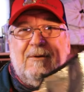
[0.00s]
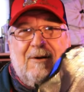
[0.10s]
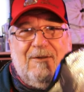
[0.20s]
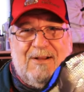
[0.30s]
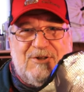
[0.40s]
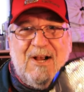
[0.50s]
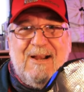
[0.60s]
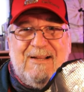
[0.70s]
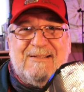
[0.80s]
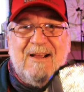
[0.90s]
all that
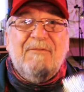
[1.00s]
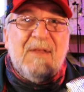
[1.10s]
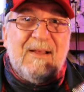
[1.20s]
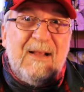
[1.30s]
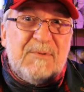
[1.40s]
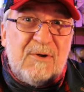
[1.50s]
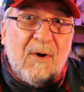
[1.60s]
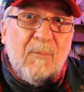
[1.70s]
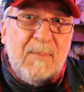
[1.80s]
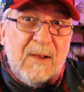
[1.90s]
shiny stuff that keeps
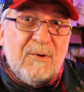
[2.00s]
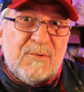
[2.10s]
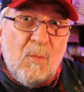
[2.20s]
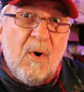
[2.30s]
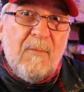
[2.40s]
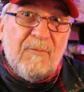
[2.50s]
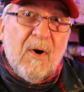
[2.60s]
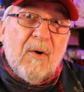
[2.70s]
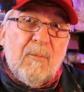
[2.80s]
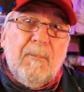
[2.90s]
your meals warm
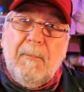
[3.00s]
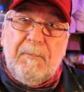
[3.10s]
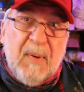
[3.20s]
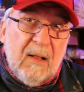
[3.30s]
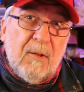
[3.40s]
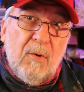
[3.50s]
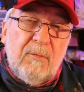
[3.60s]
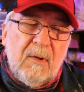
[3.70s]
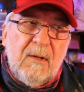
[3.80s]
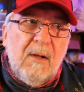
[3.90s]
for a buttload,